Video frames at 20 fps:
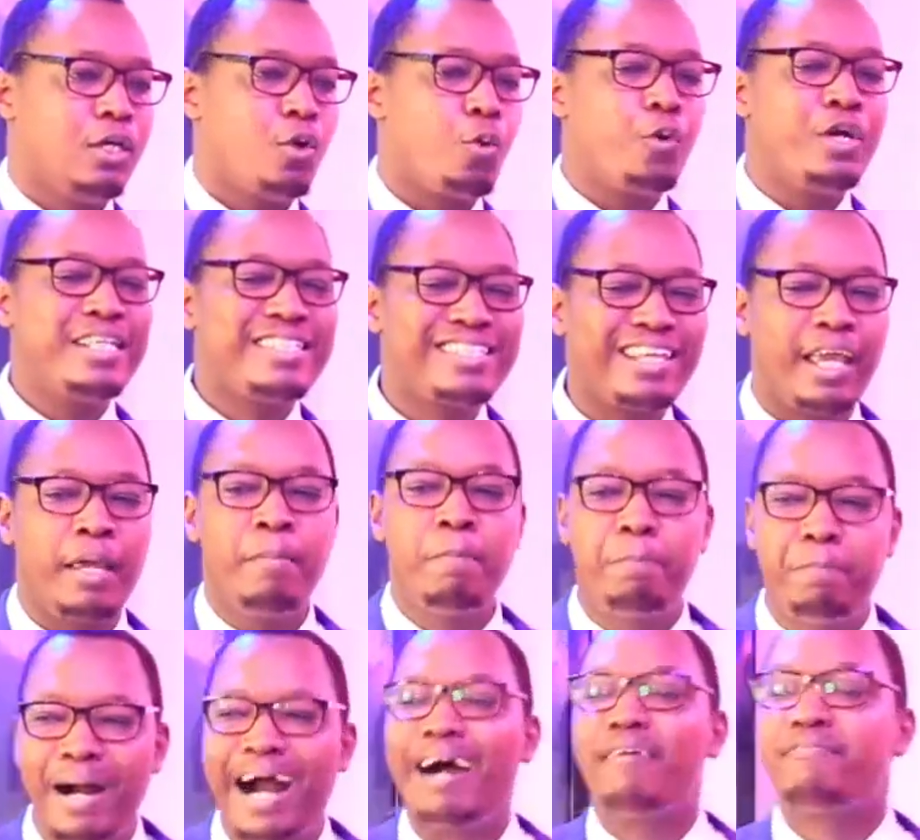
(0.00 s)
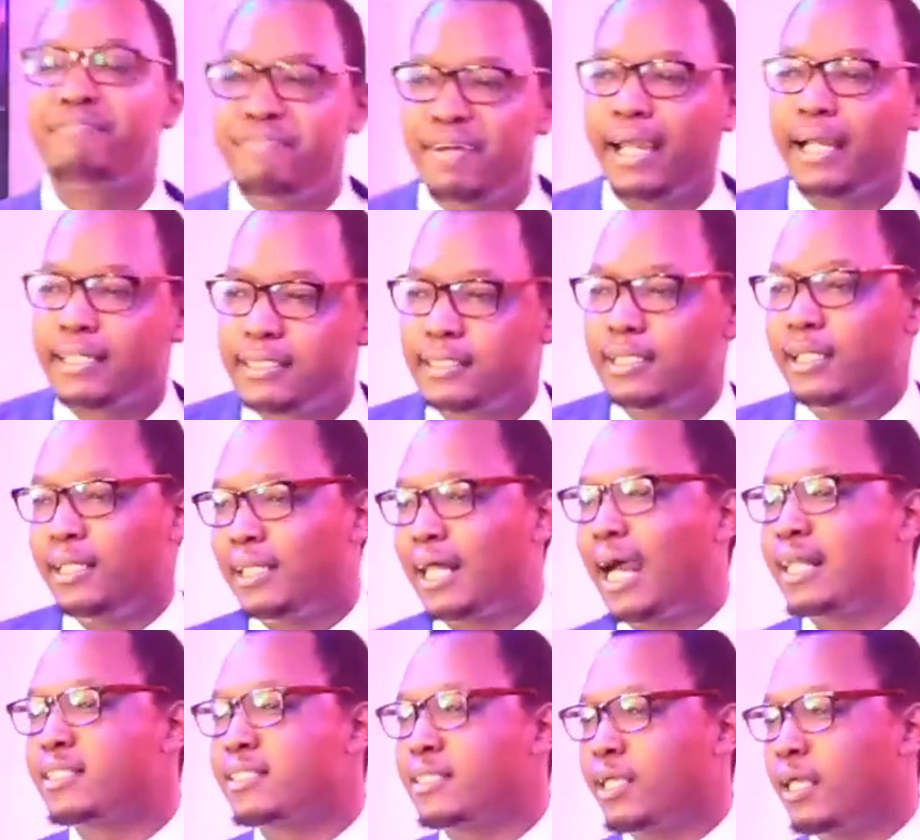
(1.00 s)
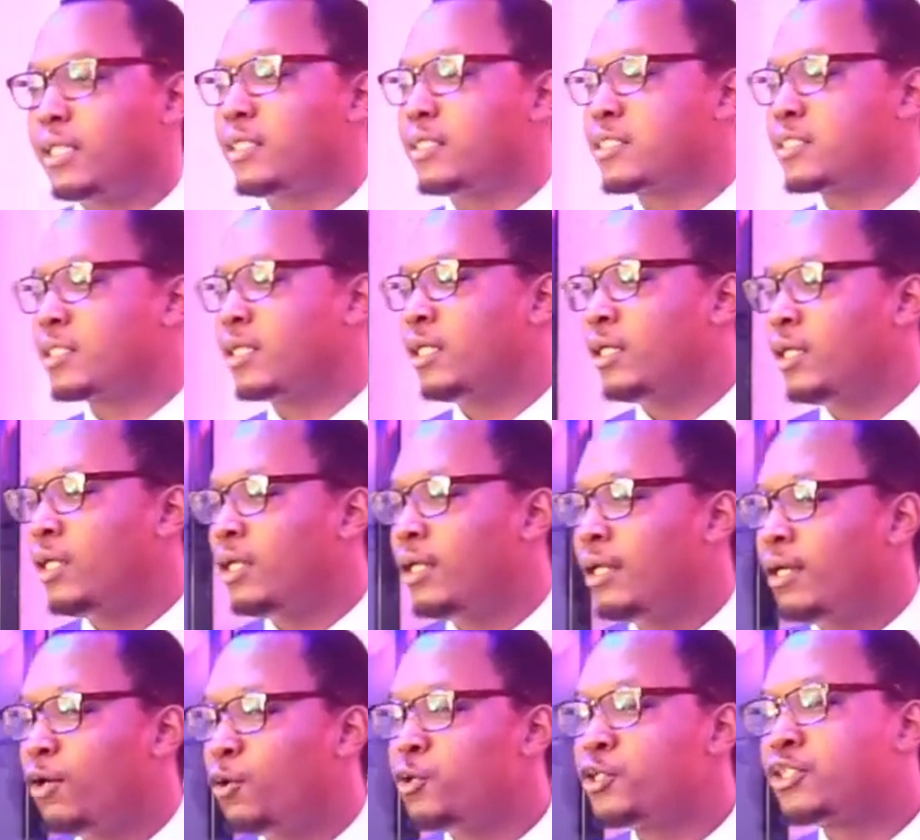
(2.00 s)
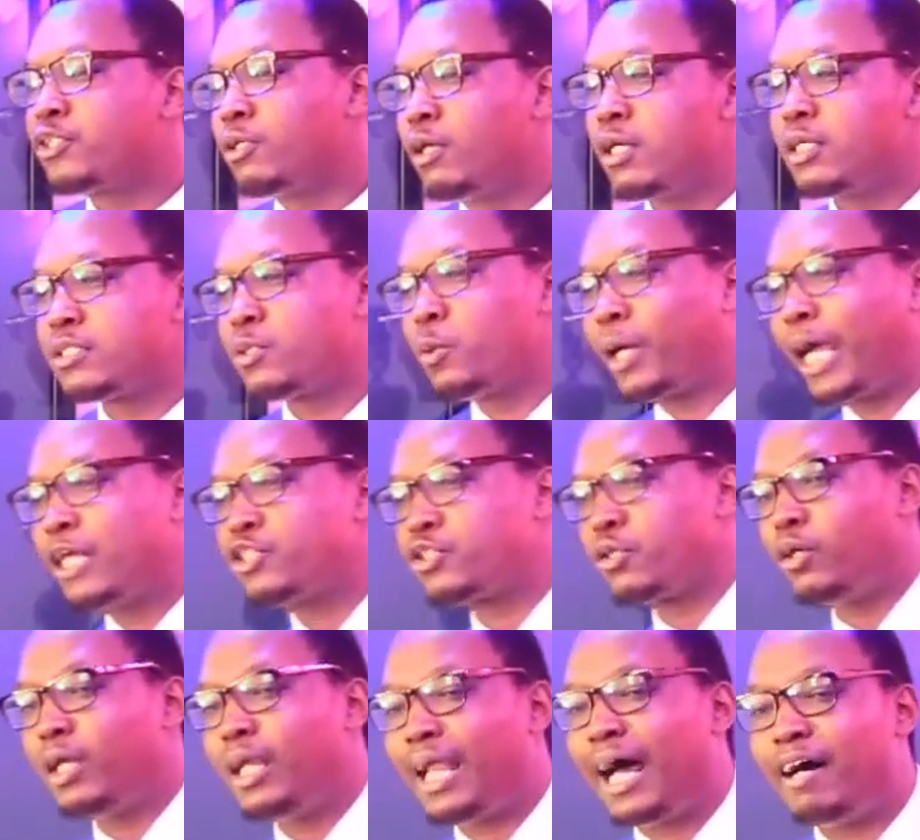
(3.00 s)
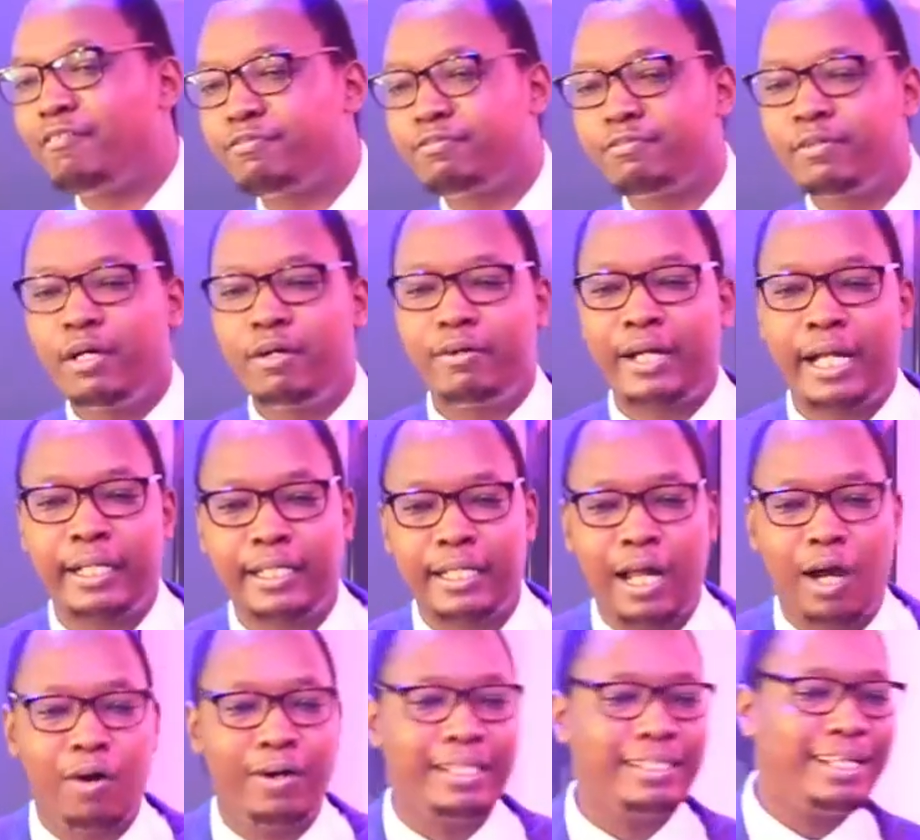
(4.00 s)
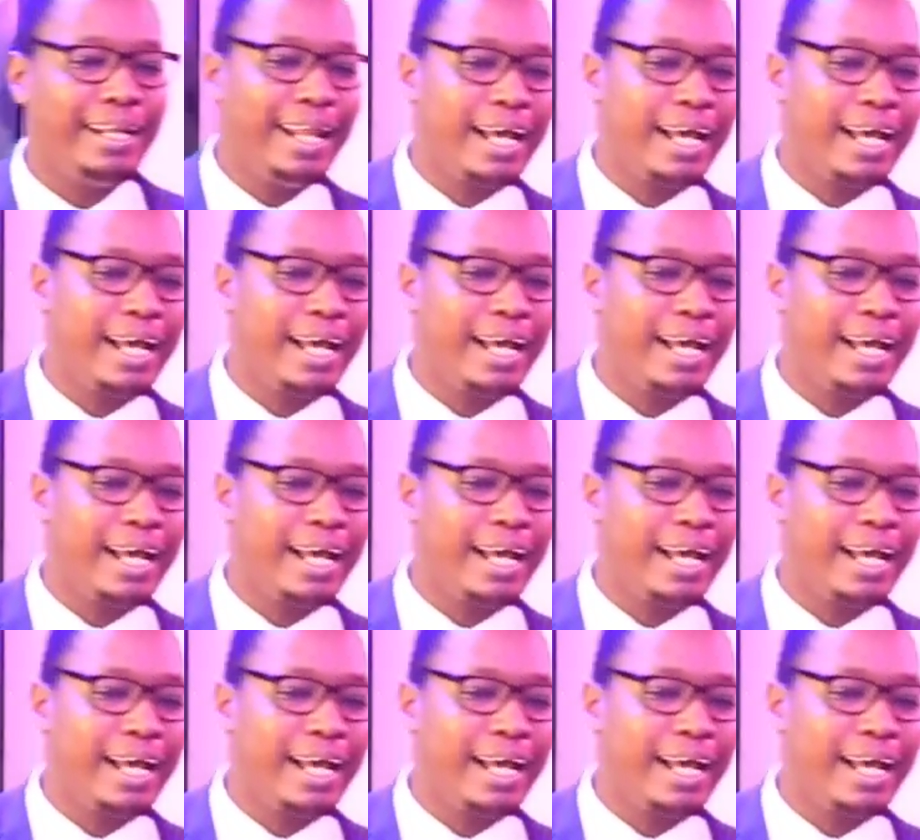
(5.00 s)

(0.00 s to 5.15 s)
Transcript: who is imperfect in that sense, who shows, who can show love right now and the